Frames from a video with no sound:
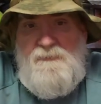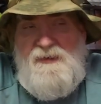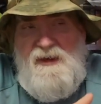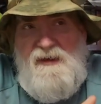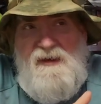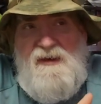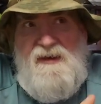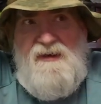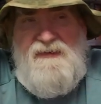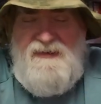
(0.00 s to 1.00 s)
but
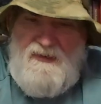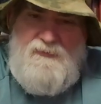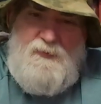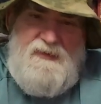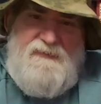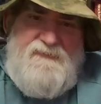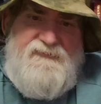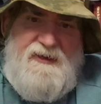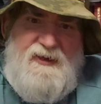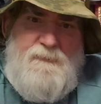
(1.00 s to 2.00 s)
the other one it looks
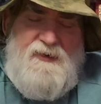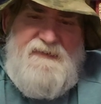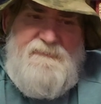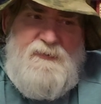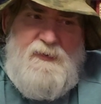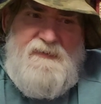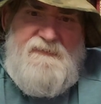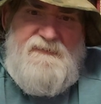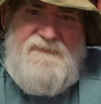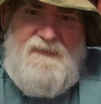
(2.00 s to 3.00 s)
like I'll probably be wearing
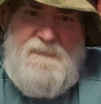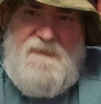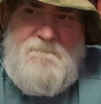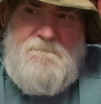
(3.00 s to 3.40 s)
in the summer.